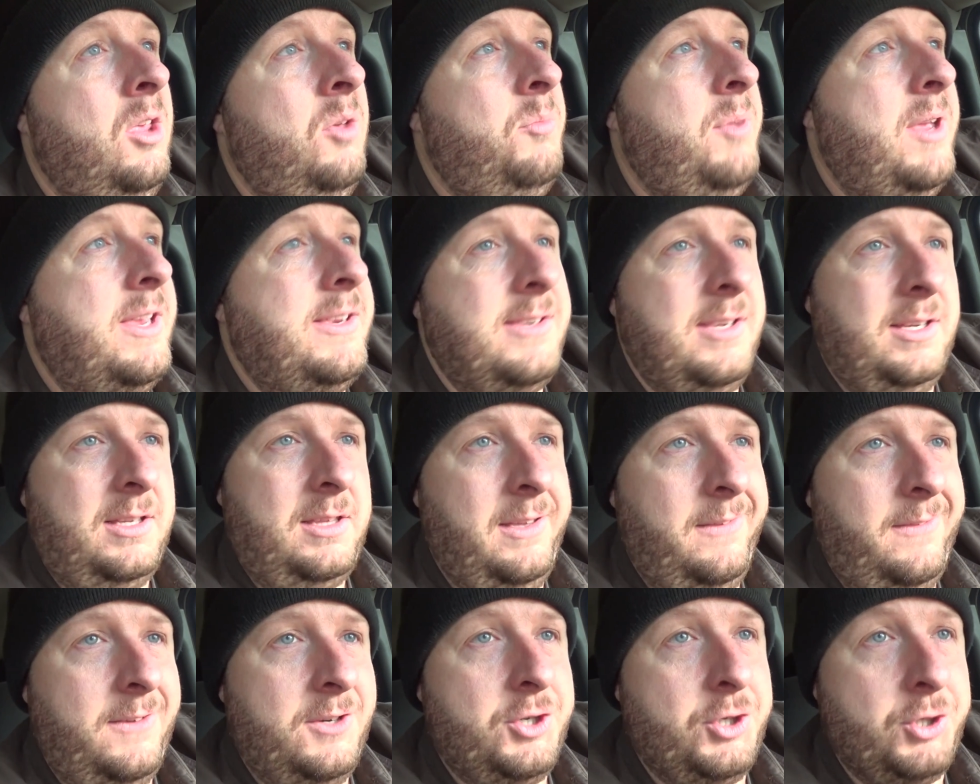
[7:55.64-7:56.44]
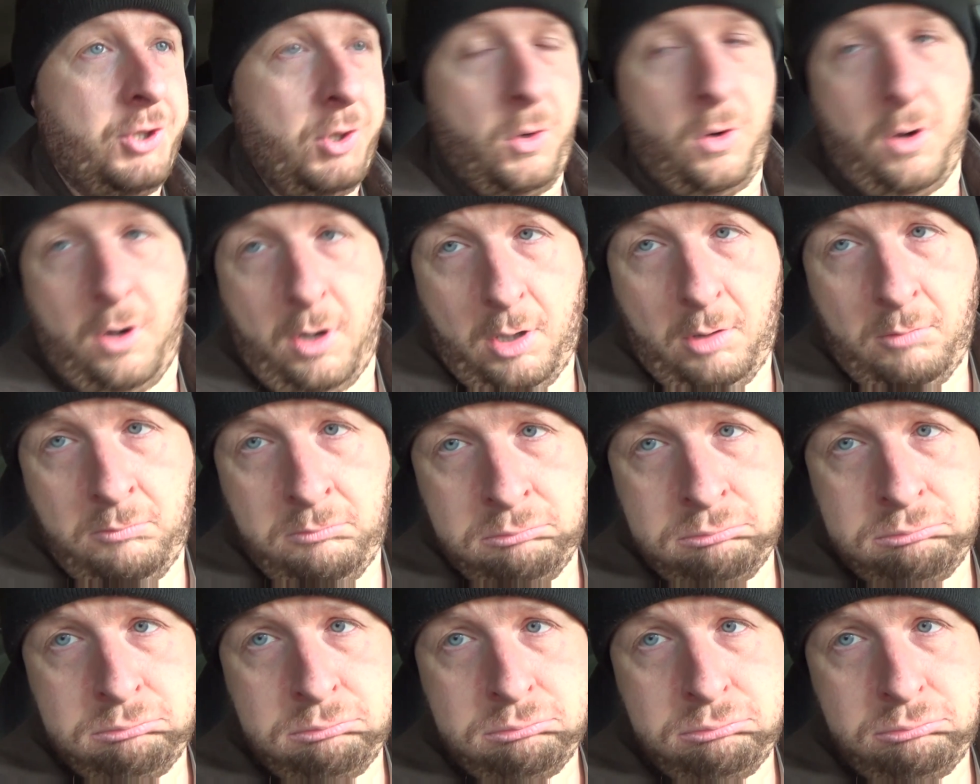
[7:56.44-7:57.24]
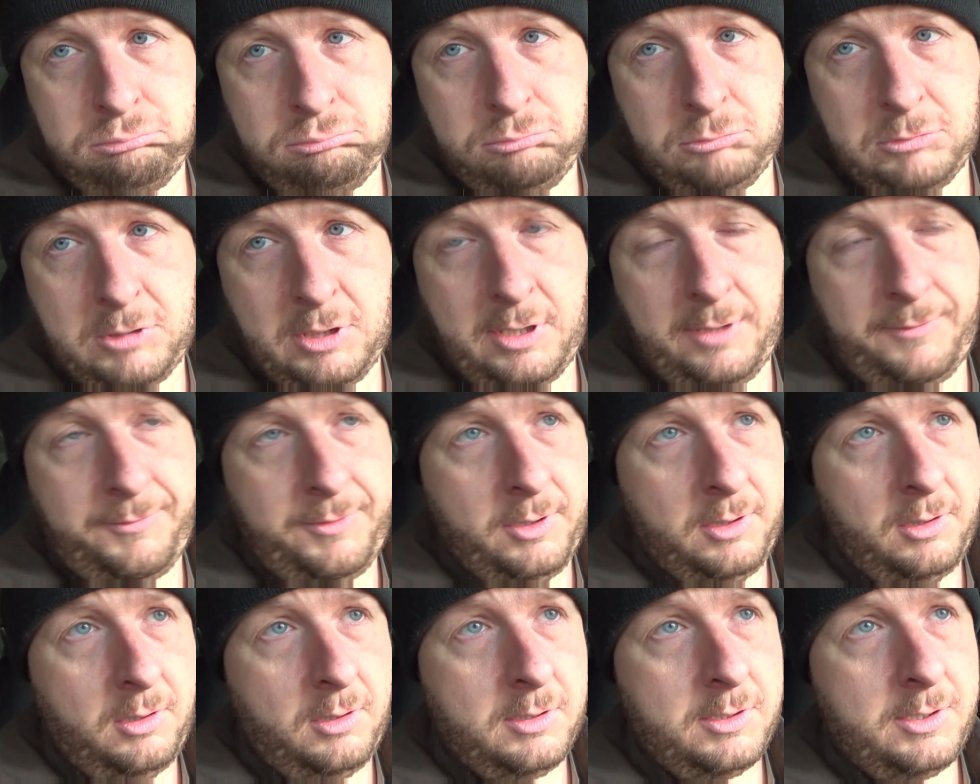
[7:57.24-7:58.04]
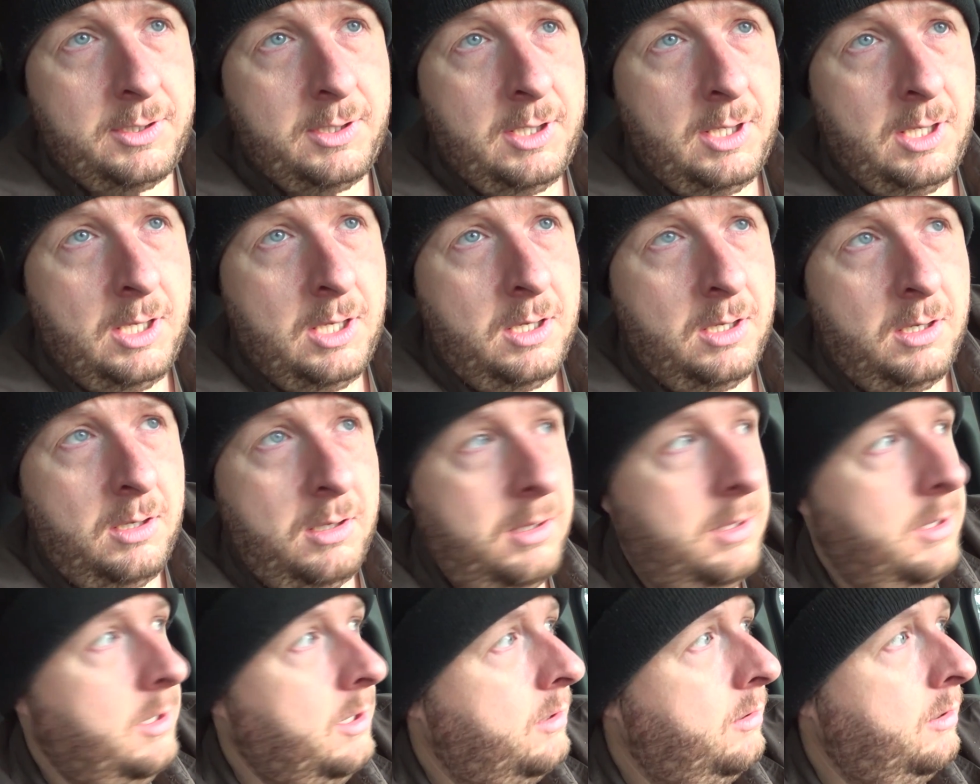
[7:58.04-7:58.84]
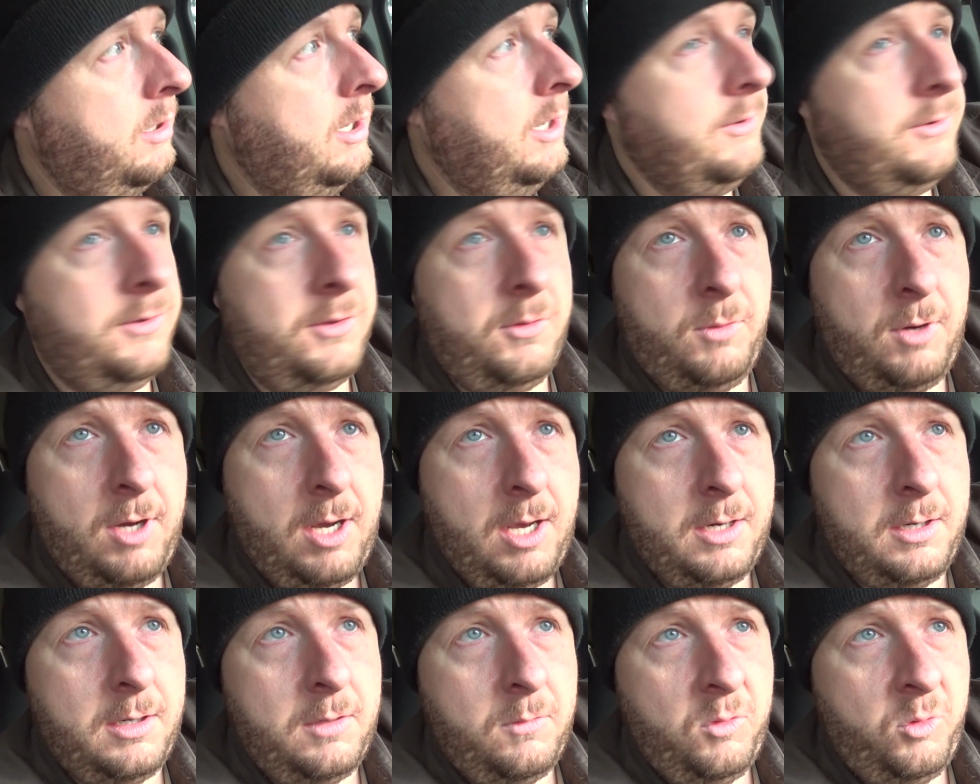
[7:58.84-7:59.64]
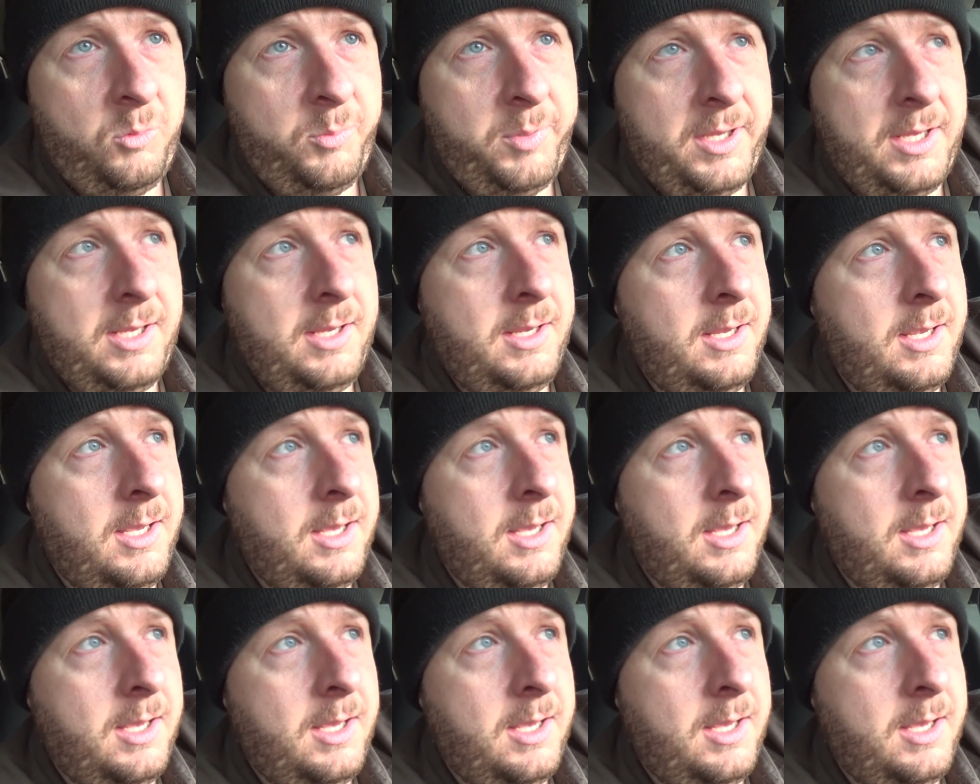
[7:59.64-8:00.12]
basically the shore. And then if you looked across the water would be